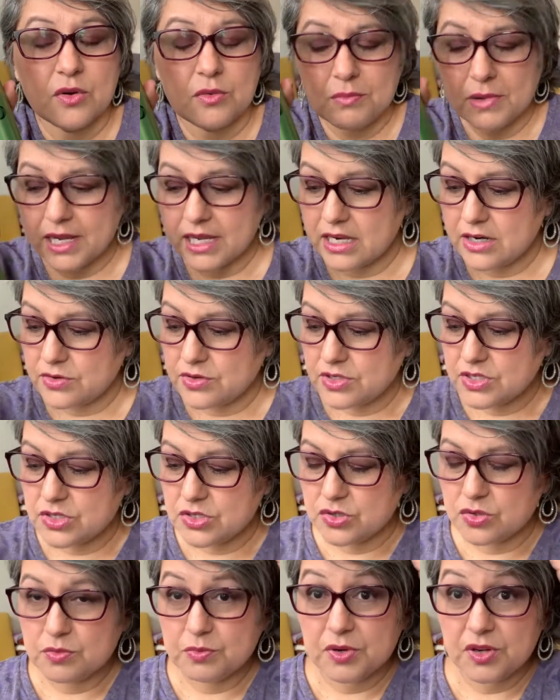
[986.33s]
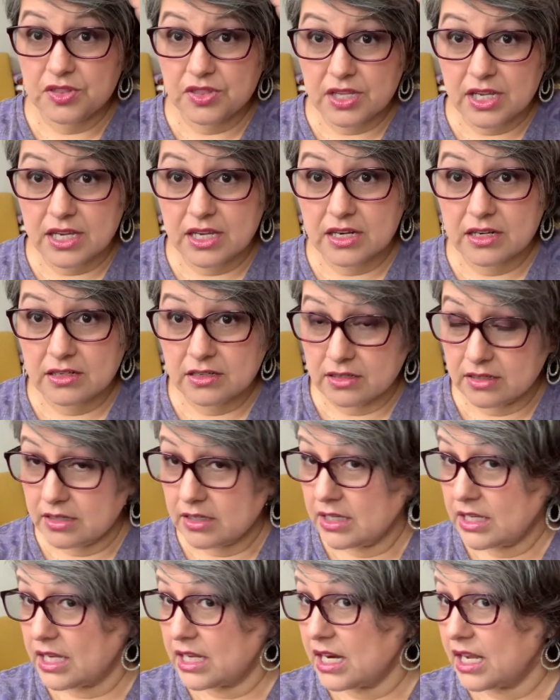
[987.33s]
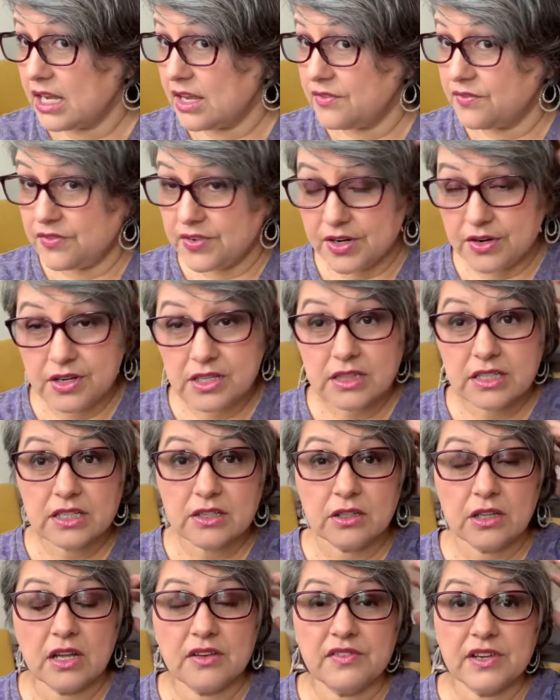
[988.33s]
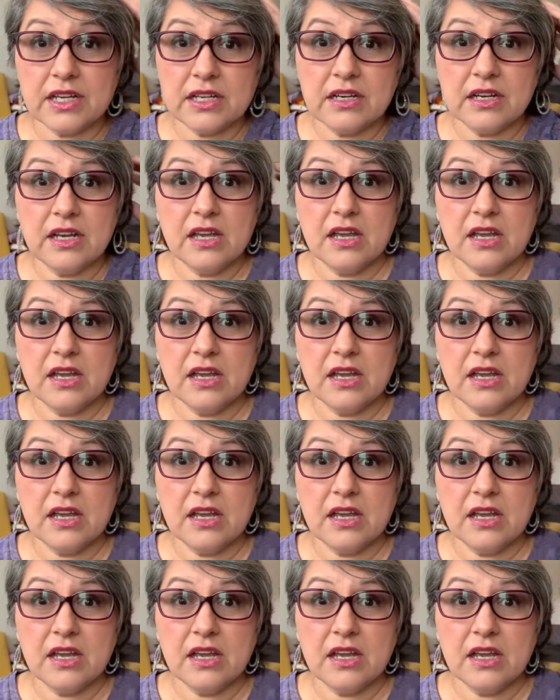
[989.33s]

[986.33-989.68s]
My hair is super thin and I have very little of it.